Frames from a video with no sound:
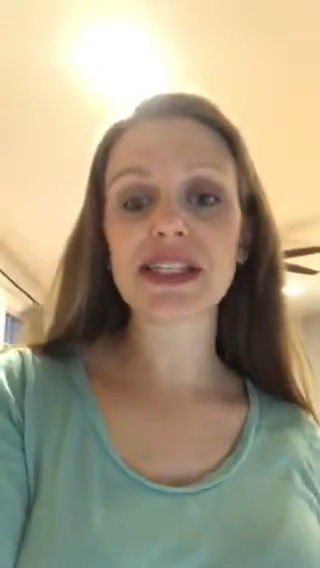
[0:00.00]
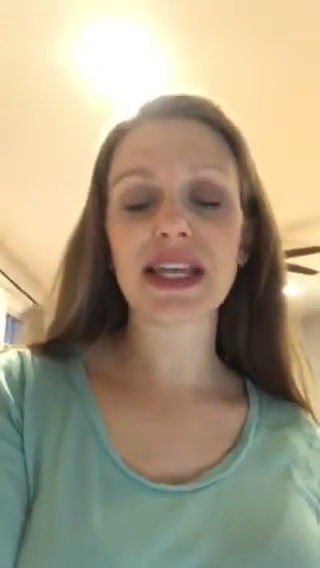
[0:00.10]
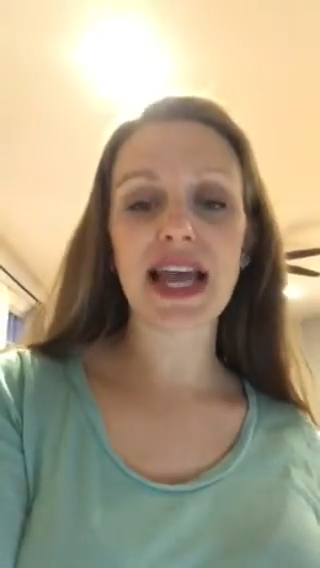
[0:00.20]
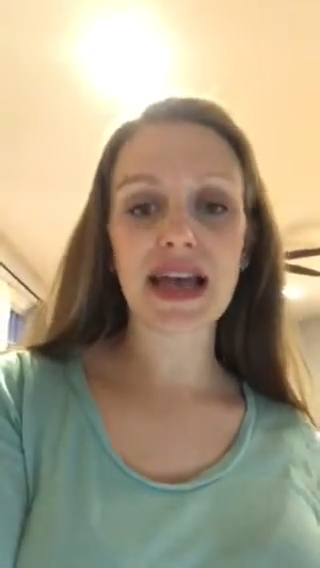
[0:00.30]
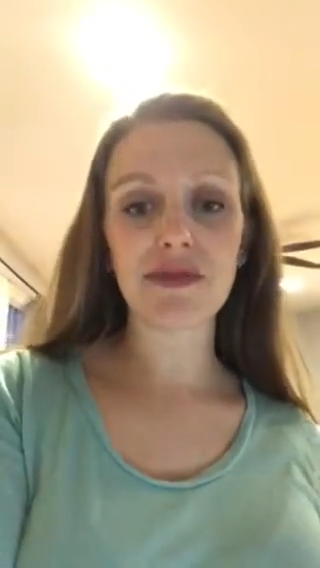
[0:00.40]
is
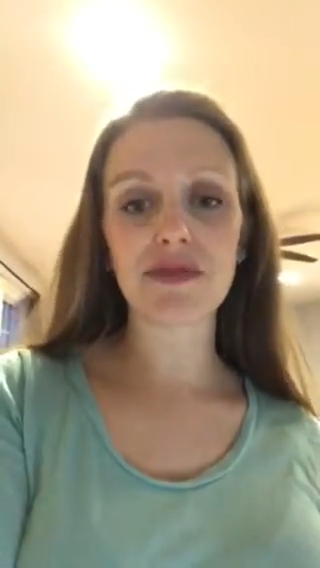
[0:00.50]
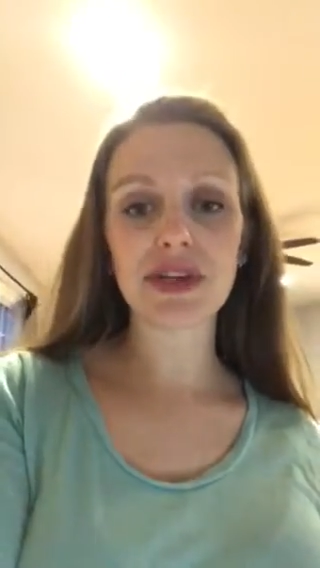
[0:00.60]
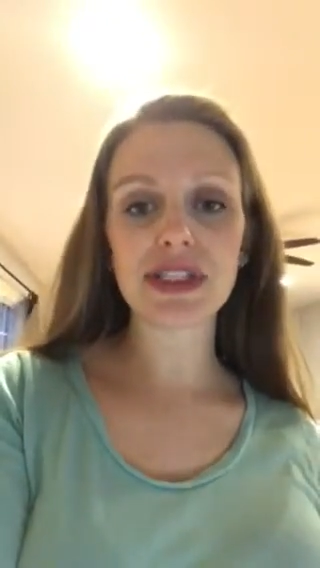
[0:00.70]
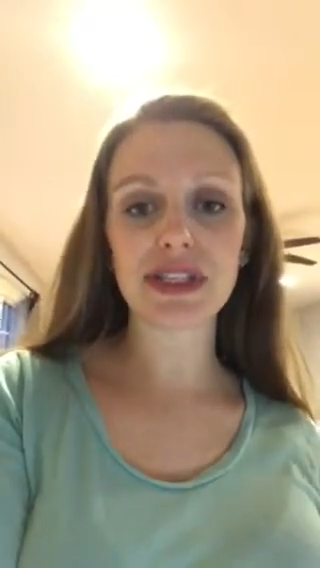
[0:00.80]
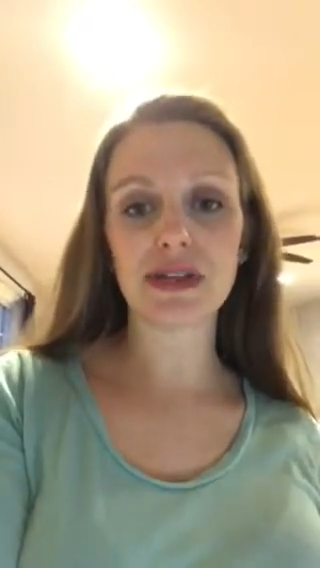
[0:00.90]
that
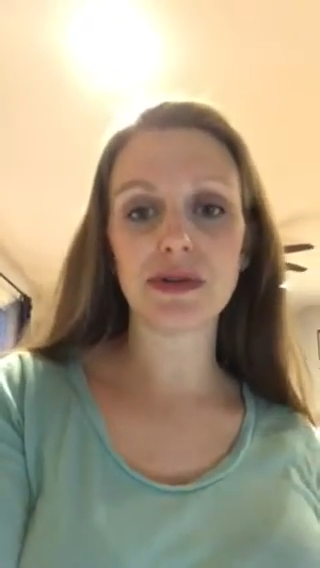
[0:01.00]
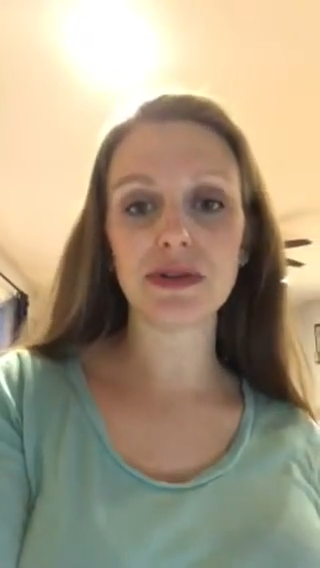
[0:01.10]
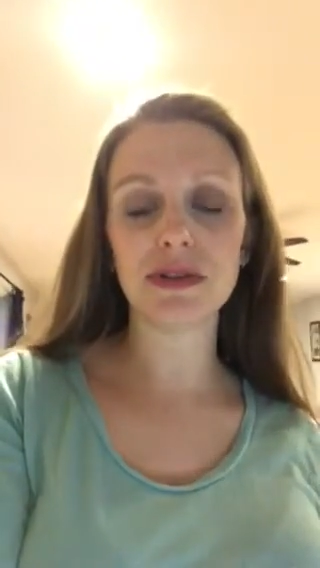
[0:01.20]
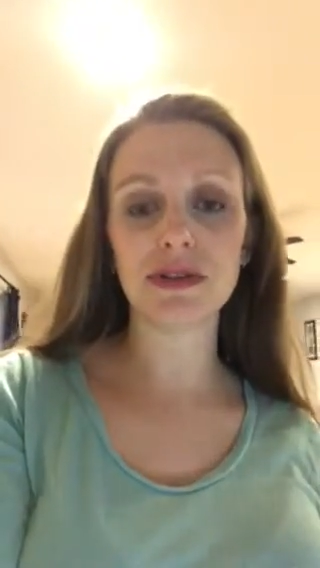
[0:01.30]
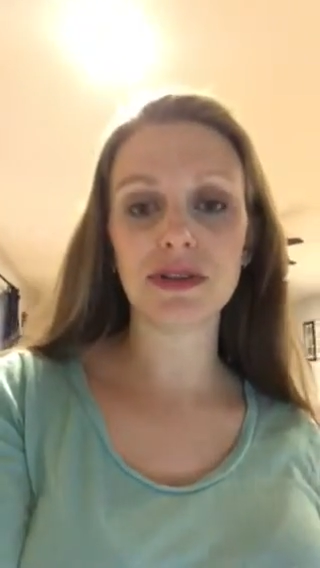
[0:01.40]
every
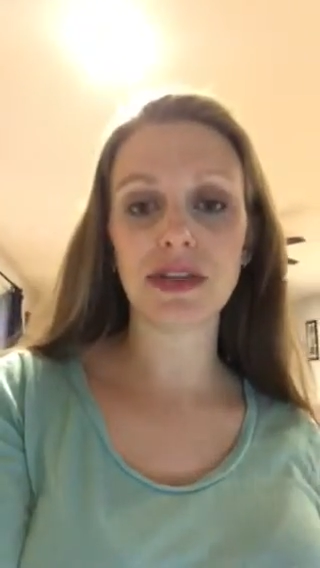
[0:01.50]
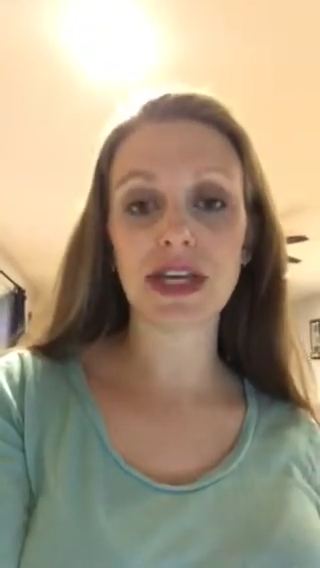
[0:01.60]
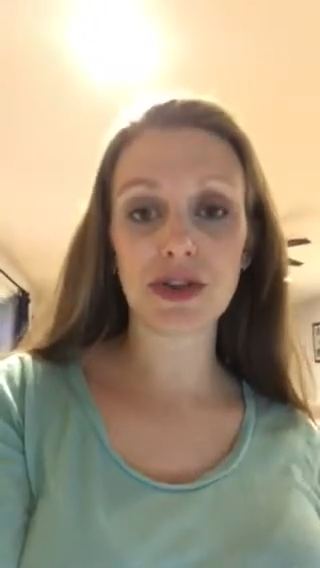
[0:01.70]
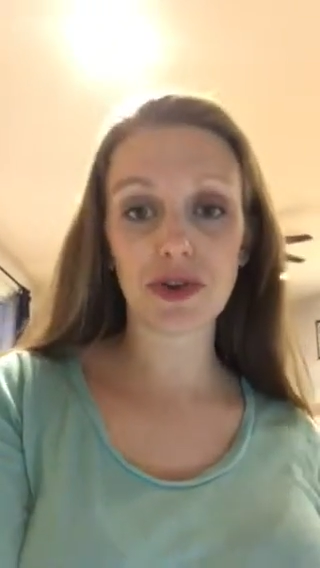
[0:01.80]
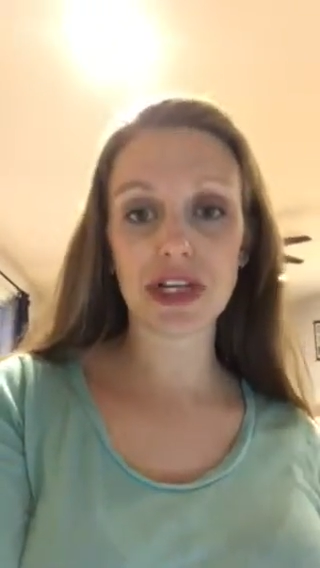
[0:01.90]
single
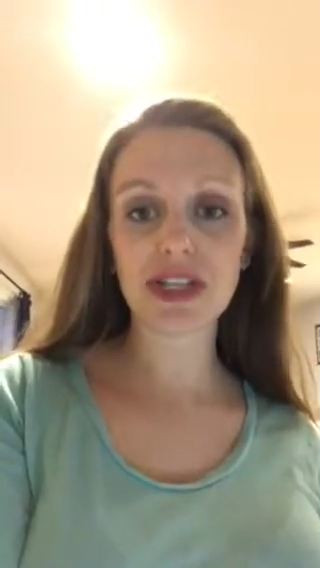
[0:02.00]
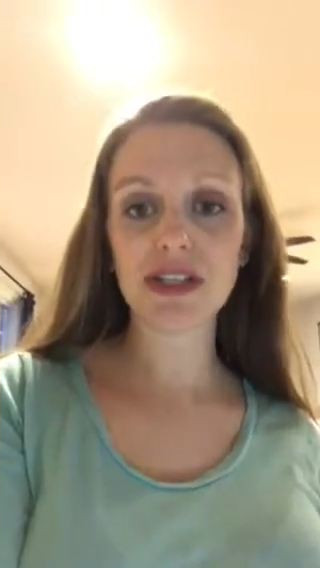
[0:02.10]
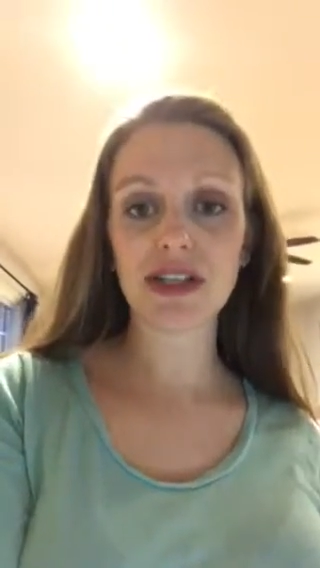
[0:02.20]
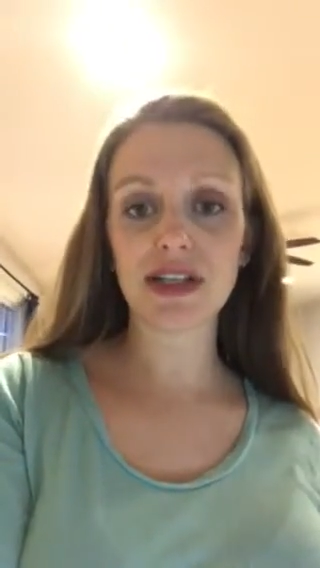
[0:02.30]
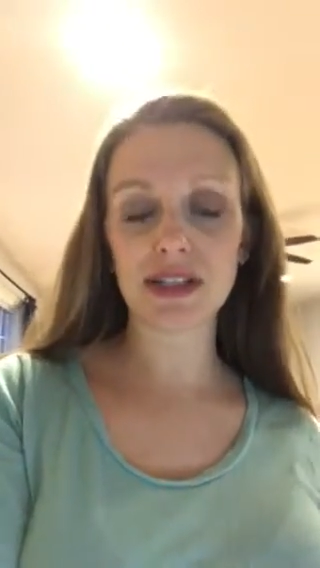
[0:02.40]

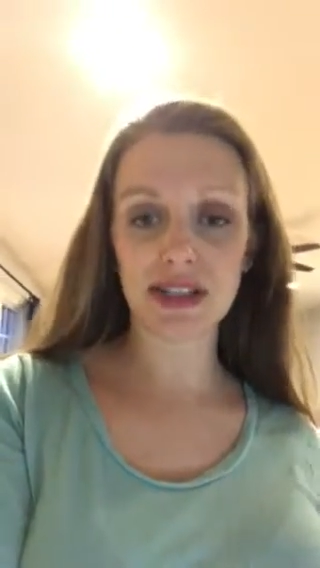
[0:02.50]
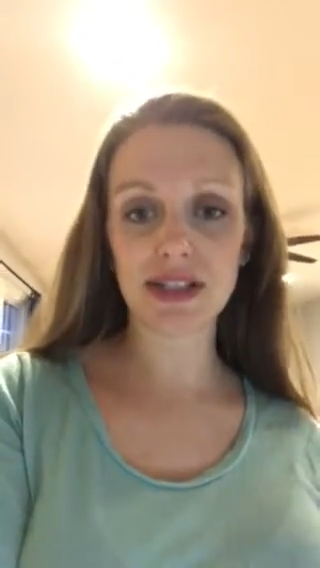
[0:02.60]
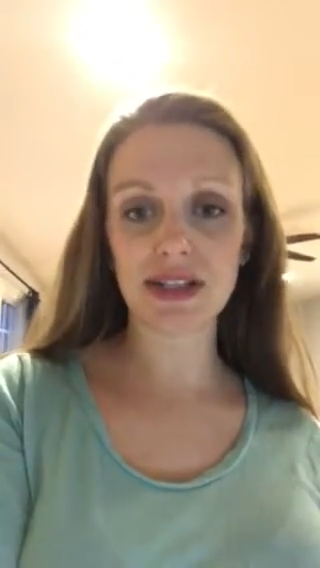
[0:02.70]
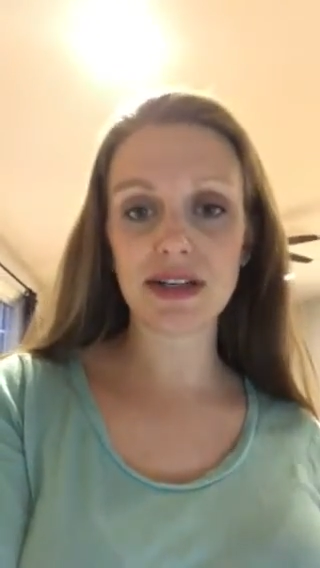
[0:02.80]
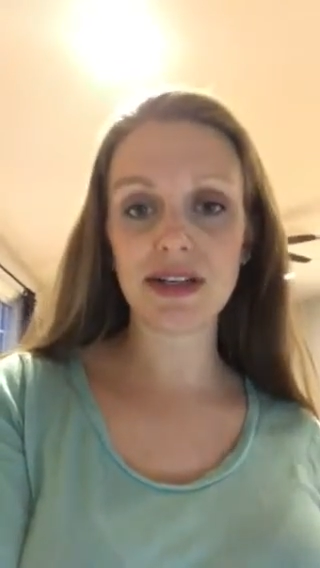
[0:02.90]
ingredient is
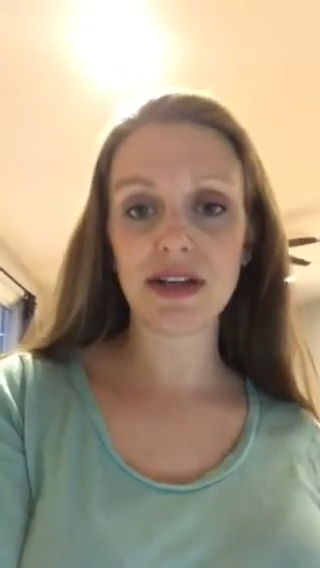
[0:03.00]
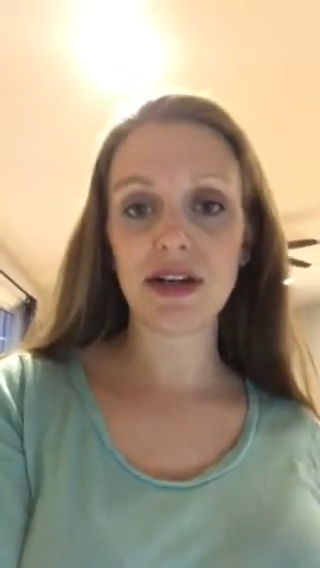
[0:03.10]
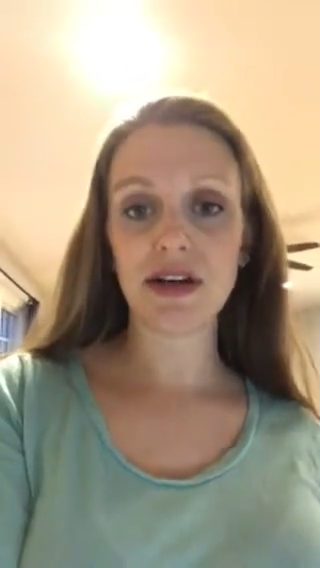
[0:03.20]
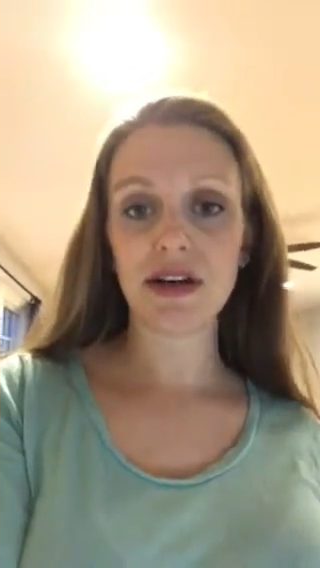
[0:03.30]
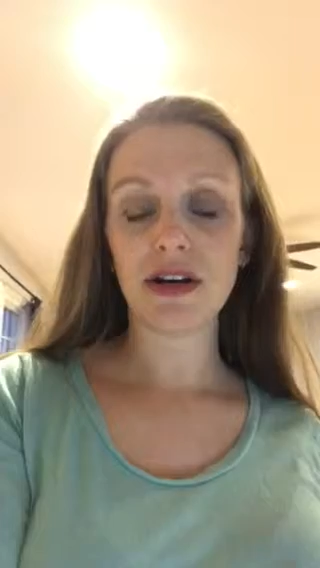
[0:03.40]
listed
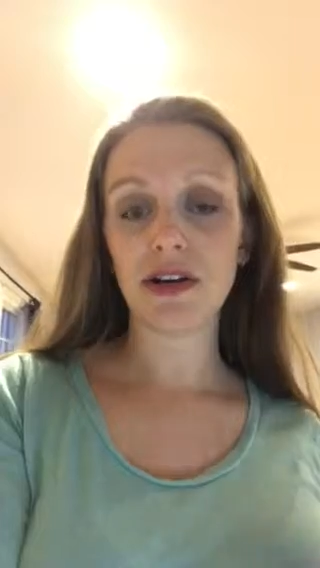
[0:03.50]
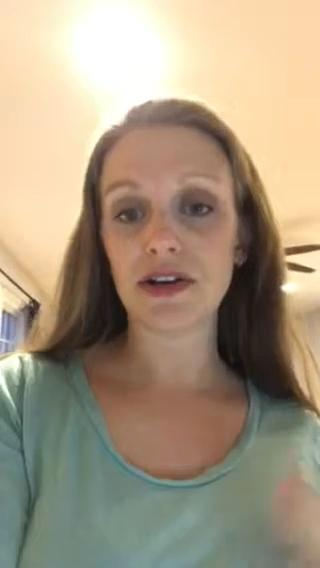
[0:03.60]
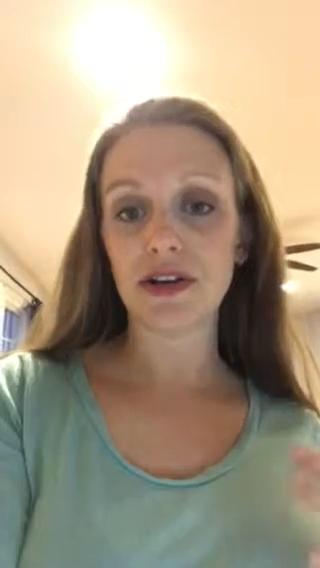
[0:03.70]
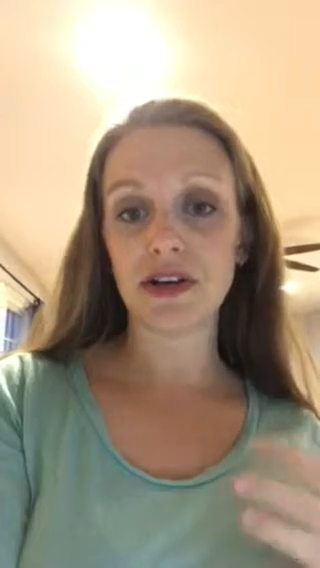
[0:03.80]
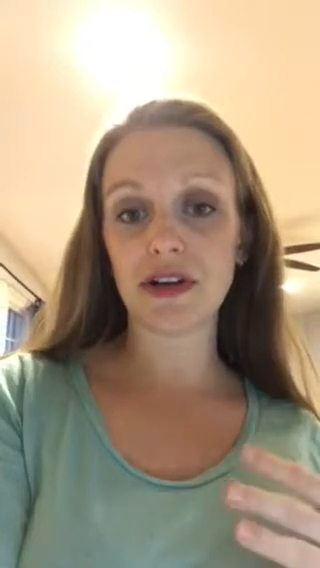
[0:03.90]

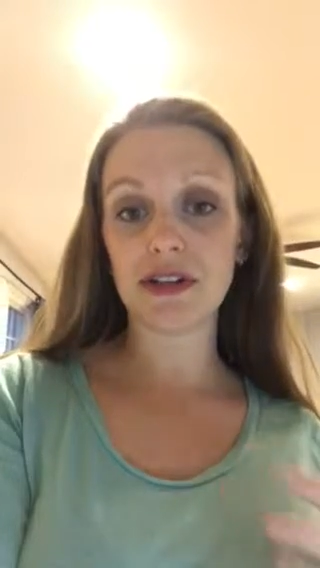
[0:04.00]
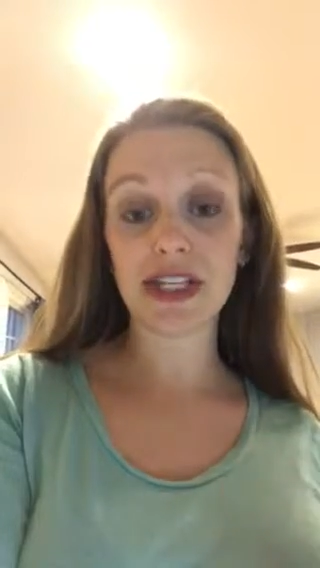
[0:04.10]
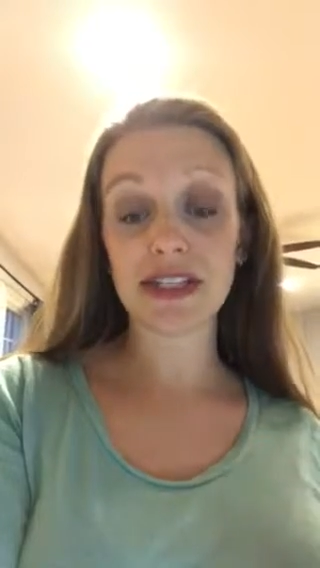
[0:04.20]
on our